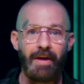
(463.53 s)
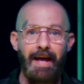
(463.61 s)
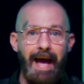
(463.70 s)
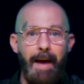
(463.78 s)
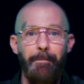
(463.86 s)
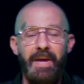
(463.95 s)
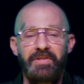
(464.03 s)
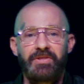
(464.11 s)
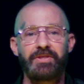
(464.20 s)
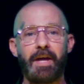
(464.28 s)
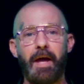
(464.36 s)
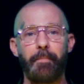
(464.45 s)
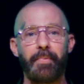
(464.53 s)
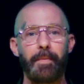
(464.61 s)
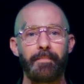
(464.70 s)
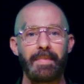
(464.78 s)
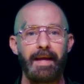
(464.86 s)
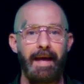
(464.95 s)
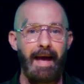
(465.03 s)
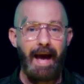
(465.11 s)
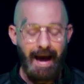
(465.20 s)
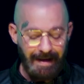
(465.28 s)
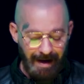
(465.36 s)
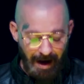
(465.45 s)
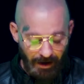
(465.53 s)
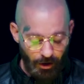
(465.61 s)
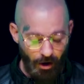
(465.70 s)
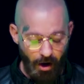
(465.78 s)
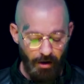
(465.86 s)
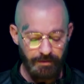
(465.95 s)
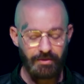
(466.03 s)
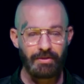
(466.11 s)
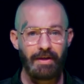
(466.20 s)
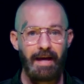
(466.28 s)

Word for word: I messed up, I got caught.